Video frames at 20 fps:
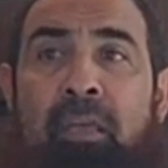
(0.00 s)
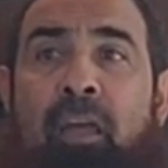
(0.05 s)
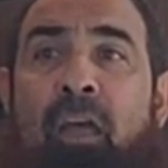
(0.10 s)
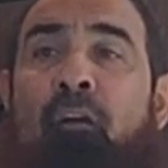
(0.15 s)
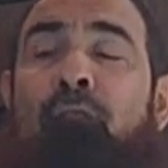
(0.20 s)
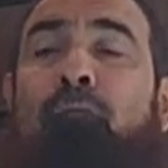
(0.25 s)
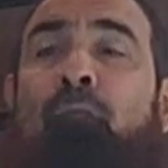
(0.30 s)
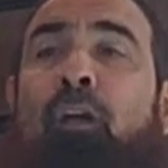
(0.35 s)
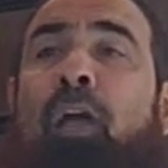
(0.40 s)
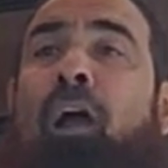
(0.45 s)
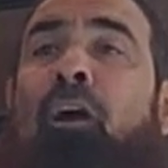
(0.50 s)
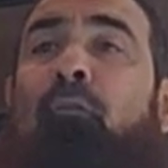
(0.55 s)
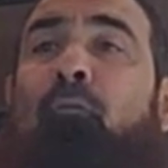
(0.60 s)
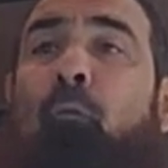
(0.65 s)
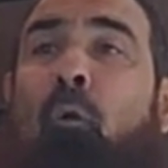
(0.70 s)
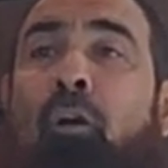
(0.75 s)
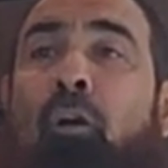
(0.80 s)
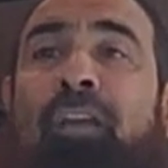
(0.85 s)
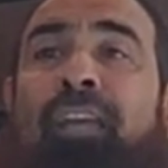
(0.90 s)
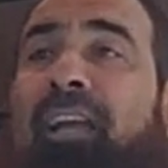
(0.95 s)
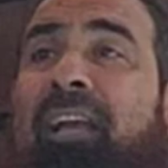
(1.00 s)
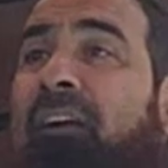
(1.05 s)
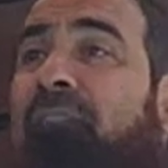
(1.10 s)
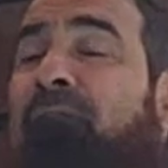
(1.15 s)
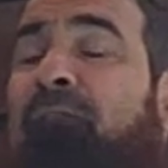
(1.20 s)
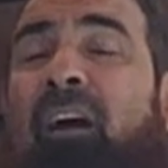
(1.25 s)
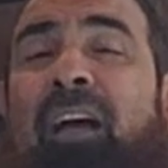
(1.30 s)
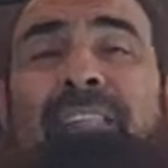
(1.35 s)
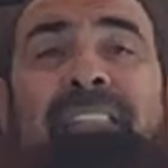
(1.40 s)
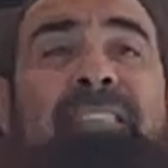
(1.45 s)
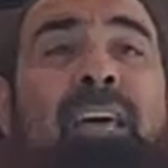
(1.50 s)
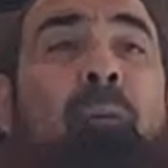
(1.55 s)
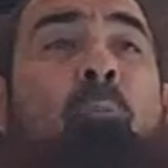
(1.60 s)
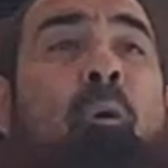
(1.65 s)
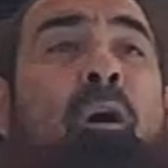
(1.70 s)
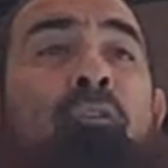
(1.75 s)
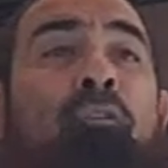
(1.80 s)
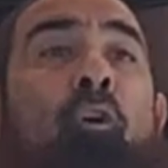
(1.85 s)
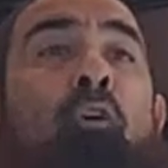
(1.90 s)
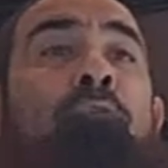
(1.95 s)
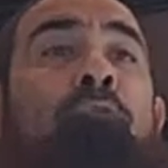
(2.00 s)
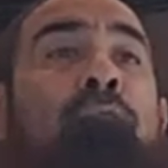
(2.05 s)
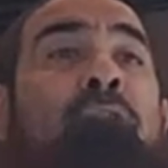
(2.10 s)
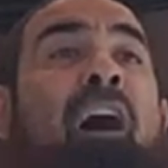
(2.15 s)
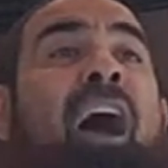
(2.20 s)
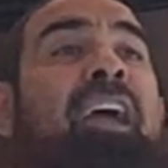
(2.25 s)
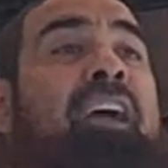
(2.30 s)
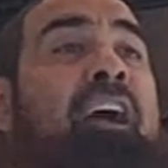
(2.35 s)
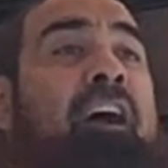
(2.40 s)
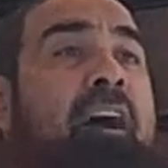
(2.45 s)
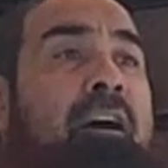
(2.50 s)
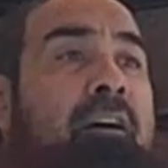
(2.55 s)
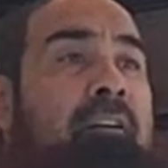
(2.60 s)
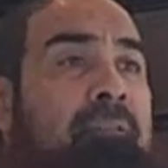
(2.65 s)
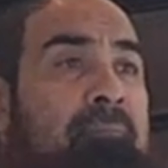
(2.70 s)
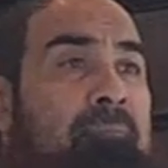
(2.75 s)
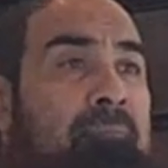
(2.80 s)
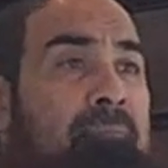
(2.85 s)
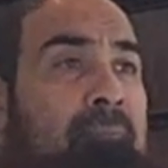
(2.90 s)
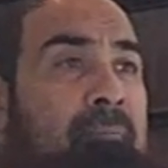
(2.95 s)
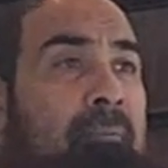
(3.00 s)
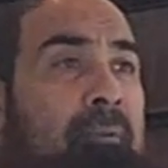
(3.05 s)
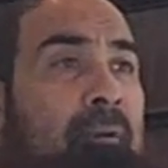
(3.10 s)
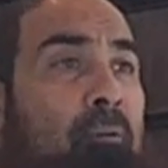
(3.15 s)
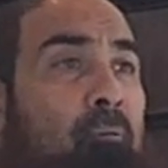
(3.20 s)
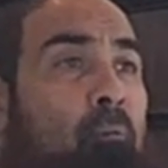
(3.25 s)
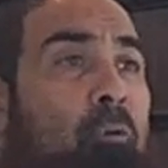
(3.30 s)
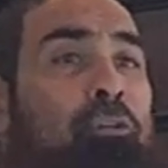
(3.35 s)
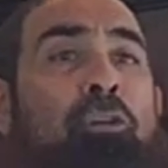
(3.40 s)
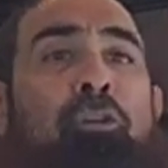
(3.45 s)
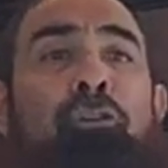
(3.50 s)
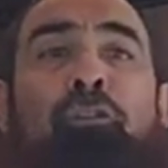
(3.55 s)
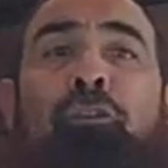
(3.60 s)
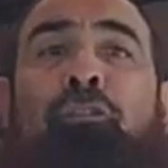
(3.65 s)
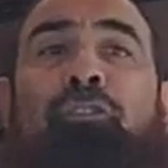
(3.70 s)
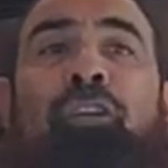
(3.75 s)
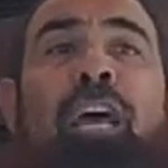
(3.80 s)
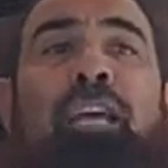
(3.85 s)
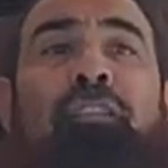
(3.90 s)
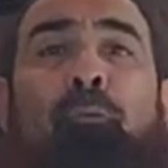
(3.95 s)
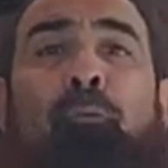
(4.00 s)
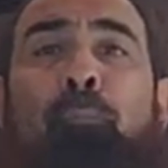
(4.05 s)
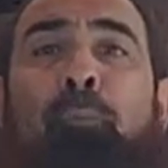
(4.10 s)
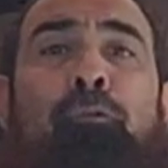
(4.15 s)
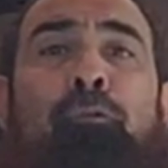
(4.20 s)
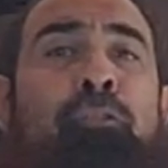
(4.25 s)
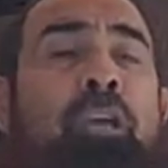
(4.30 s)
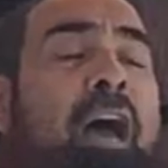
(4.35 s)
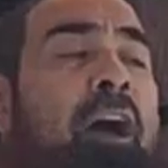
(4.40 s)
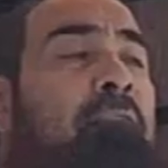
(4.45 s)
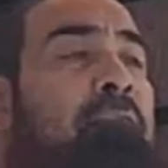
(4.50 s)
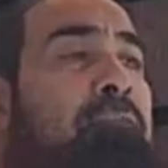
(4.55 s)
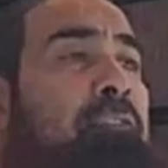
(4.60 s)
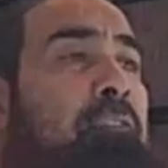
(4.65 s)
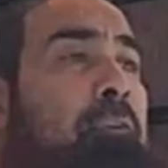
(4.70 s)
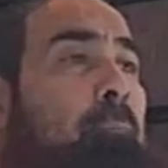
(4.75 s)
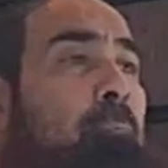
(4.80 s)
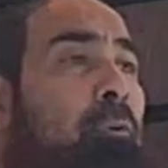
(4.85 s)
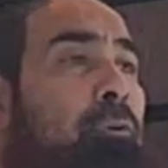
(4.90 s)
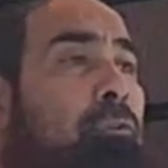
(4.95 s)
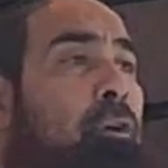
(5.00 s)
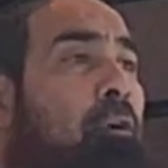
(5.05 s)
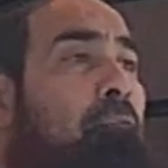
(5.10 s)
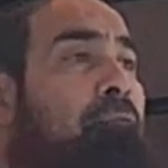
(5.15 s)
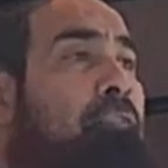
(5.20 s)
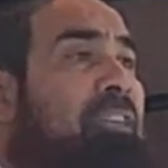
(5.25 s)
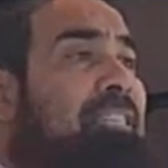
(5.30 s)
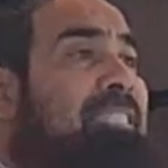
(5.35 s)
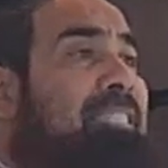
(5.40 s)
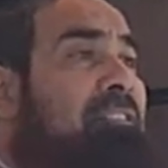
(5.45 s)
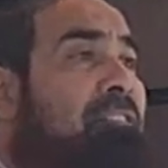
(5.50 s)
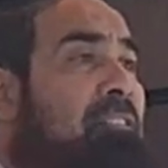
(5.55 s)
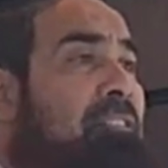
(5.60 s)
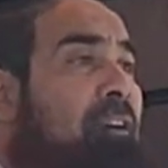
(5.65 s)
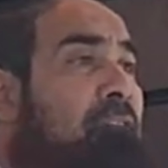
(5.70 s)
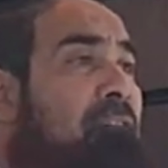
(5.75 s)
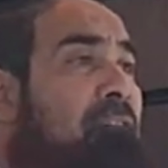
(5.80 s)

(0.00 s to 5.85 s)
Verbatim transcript: If we are walking and find someone on fire, wouldn't you try to put off, put off the, the